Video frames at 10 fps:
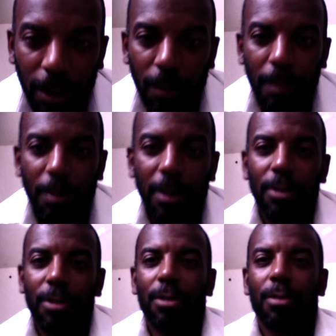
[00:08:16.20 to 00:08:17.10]
we've been
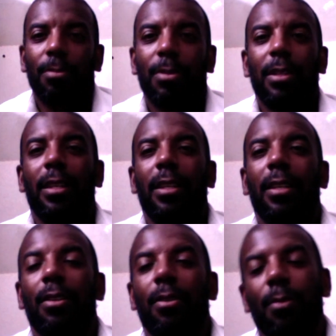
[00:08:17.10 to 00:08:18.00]
just really
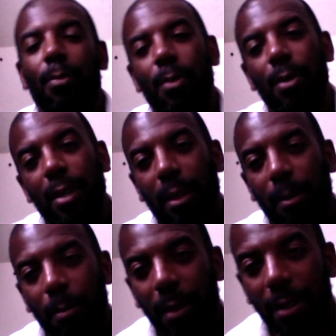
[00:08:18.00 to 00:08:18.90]
working.
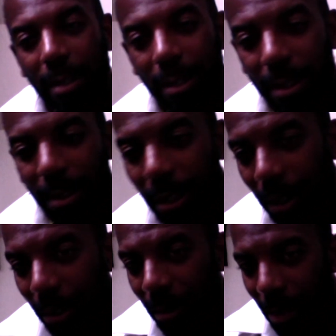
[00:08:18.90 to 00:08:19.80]
But see, the thing
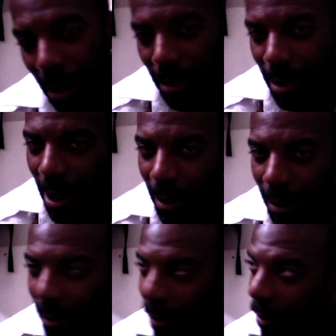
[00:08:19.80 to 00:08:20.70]
is, that's not
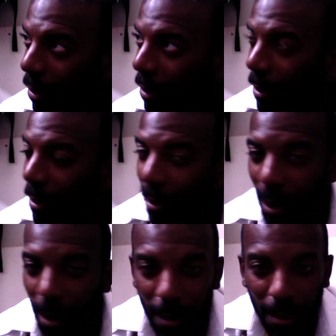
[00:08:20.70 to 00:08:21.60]

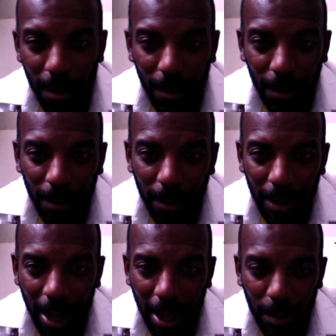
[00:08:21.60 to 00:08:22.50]
all that
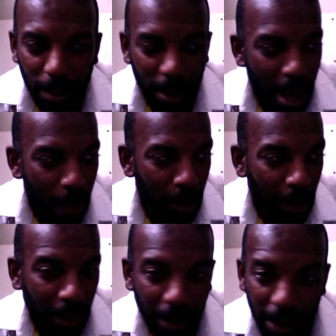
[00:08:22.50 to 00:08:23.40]
has been happening.
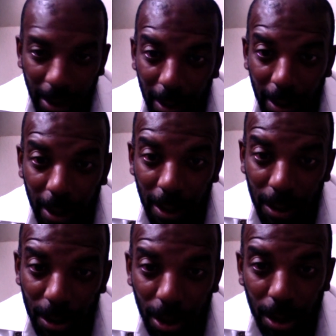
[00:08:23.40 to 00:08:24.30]

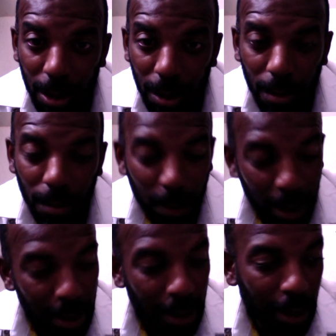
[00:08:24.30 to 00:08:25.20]
Just
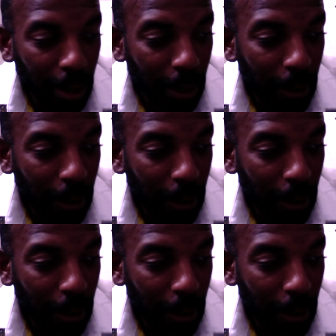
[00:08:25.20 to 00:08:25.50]
recently,